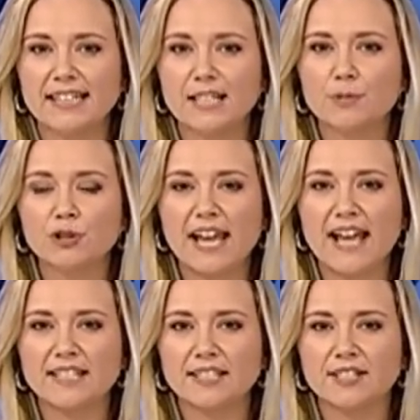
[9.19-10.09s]
Liberal
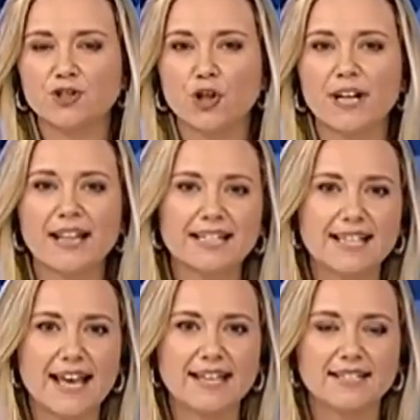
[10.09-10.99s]
candidate John
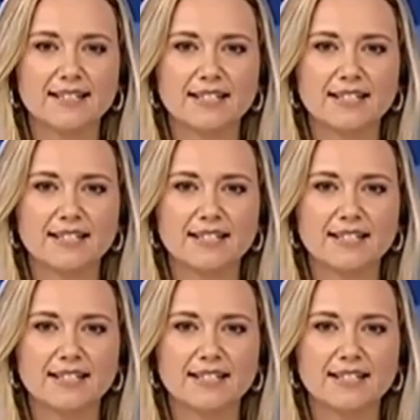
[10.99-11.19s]
Alexander